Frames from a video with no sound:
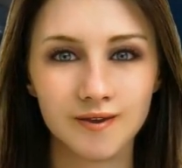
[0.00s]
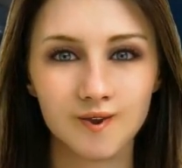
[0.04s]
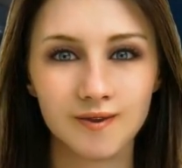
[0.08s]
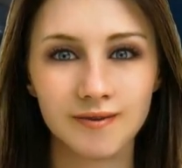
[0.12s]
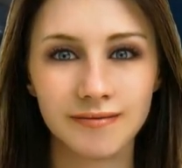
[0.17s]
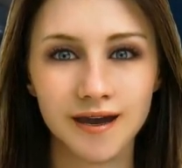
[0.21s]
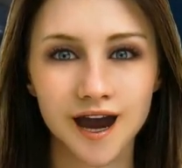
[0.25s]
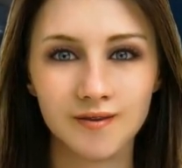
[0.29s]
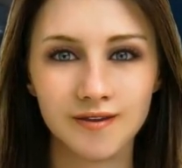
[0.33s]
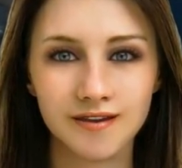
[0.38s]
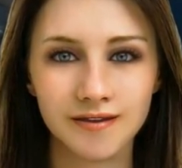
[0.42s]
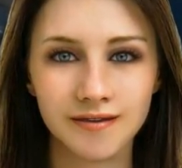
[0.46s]

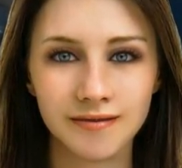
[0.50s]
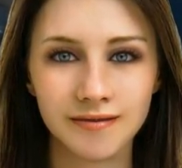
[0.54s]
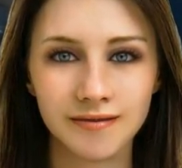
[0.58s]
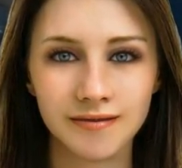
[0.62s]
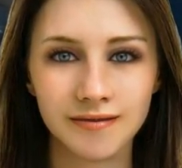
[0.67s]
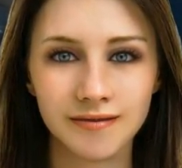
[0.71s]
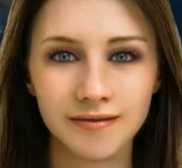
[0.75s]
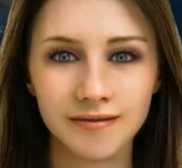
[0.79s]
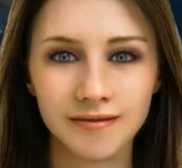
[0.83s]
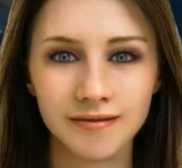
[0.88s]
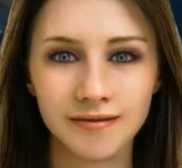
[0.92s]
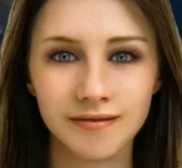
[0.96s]
footwear.
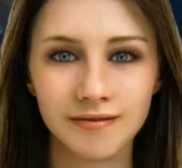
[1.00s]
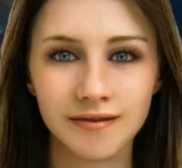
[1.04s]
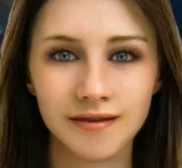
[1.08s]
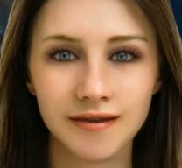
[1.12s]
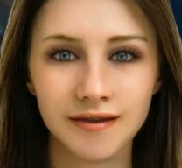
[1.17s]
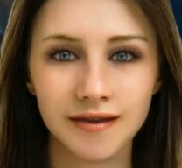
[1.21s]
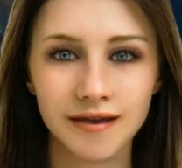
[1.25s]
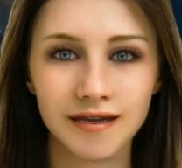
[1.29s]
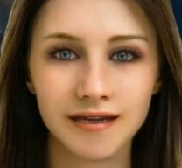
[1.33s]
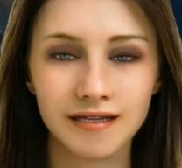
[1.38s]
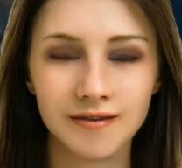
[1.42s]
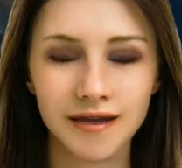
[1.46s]

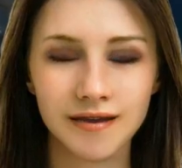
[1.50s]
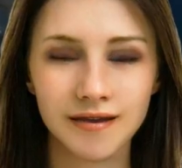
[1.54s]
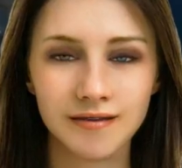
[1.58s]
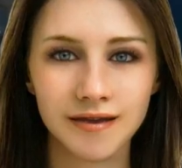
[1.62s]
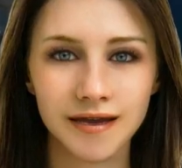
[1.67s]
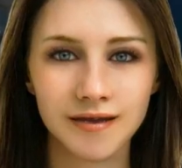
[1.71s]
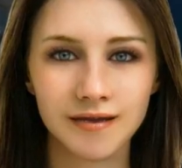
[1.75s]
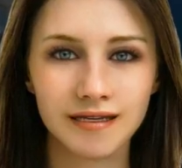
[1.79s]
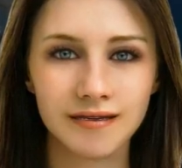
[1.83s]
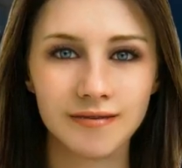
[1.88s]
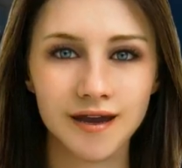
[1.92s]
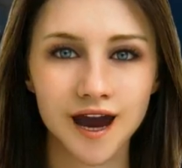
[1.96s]
This
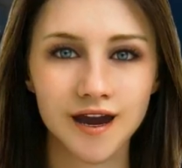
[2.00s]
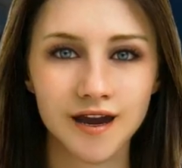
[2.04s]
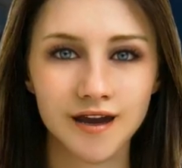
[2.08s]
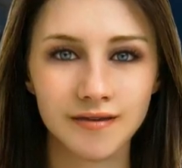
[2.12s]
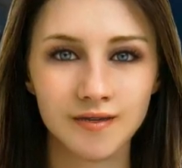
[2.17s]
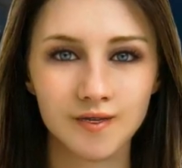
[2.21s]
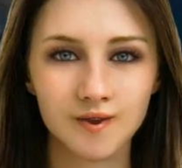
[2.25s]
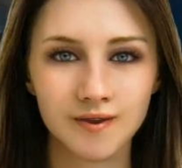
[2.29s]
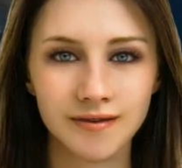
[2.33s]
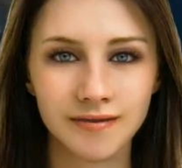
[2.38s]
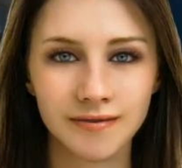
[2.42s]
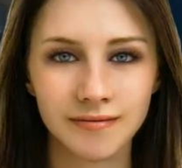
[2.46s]
concludes
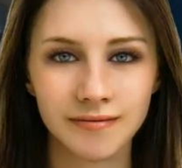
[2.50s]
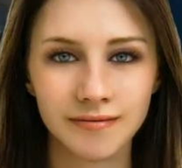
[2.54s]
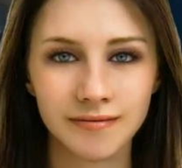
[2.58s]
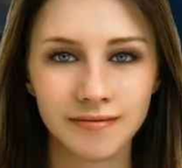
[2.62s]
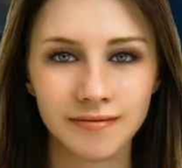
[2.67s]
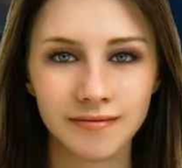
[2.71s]
Part 2.